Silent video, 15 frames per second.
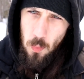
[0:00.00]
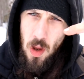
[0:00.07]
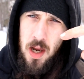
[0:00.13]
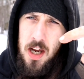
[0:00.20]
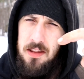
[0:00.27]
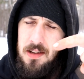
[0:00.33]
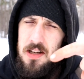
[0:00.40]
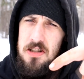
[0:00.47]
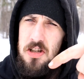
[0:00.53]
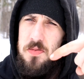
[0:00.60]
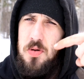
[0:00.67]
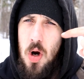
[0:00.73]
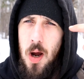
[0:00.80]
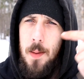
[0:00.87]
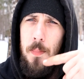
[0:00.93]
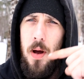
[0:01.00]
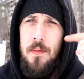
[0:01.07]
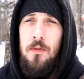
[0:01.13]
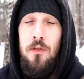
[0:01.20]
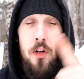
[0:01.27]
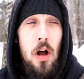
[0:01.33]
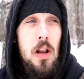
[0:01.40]
Hit that subscribe button,
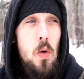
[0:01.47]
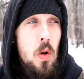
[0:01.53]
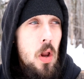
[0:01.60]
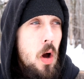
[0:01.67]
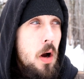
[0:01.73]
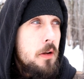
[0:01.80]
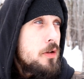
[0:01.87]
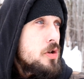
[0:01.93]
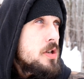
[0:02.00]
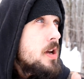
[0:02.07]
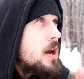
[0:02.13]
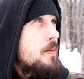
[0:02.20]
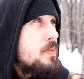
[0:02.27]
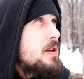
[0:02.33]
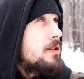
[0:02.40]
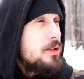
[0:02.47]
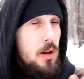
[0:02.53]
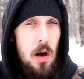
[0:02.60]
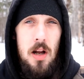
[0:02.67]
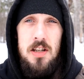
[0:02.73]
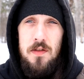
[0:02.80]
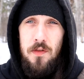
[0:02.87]
follow along. There's gonna be
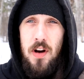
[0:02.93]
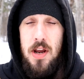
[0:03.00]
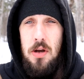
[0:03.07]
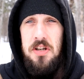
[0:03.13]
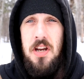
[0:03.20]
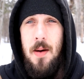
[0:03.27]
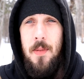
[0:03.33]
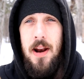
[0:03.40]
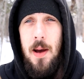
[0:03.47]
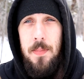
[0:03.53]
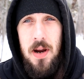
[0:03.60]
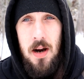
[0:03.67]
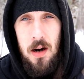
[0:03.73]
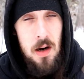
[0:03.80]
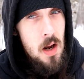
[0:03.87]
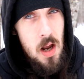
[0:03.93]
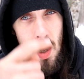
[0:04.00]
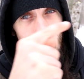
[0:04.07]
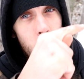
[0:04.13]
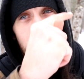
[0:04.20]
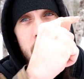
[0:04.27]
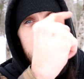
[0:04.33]
lots of videos coming up here.
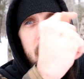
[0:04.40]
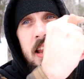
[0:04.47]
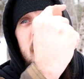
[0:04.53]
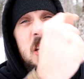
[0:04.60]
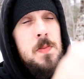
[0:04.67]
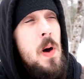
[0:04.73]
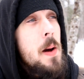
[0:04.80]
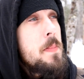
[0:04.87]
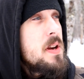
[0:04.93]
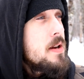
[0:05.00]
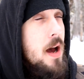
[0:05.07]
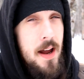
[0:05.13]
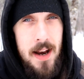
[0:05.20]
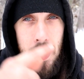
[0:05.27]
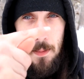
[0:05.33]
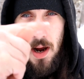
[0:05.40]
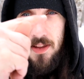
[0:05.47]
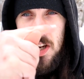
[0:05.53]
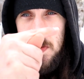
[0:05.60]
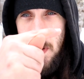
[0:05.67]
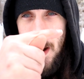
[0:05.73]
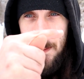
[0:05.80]
We're gonna get this puppy done, and by
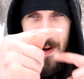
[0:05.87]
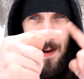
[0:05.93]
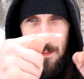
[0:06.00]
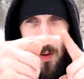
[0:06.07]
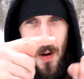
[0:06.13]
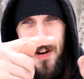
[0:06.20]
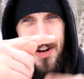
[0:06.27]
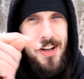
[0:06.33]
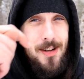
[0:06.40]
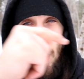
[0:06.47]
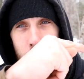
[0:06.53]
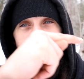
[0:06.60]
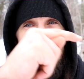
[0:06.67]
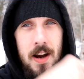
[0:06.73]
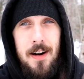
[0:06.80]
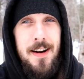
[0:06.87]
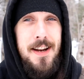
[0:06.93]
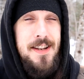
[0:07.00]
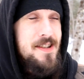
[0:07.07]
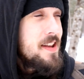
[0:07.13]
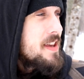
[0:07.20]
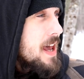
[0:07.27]
this puppy I'm pointing over here
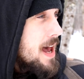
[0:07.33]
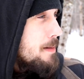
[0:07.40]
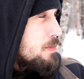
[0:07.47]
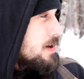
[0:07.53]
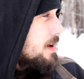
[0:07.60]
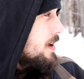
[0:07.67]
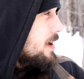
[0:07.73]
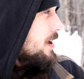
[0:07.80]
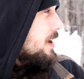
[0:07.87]
is the cabin.